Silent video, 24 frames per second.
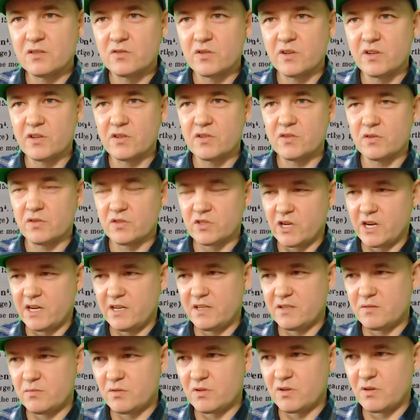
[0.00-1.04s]
traditional
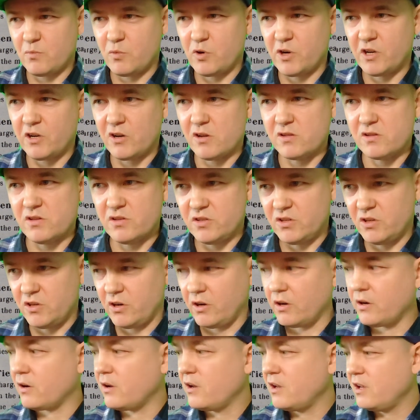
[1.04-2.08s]
Chinese, which I'm working on this
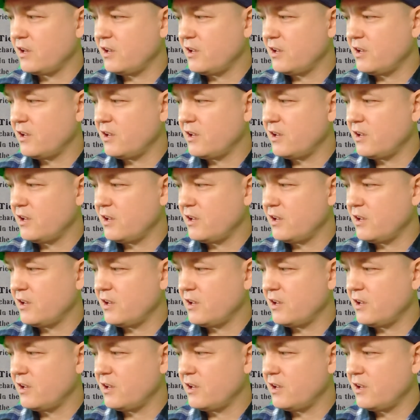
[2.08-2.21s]
year,